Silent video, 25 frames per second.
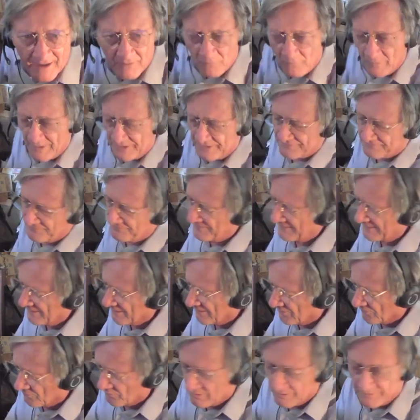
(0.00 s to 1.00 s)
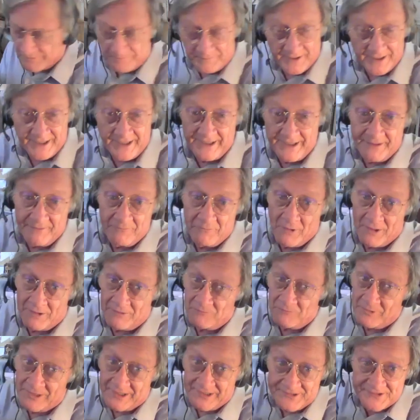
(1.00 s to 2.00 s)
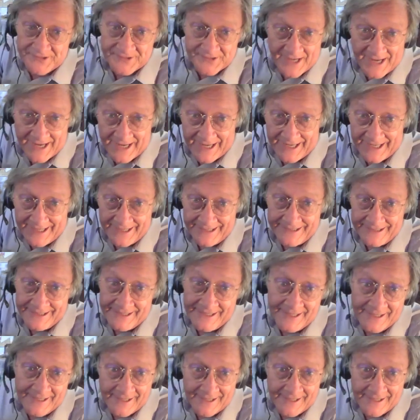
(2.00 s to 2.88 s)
with Phil would be when we'd say,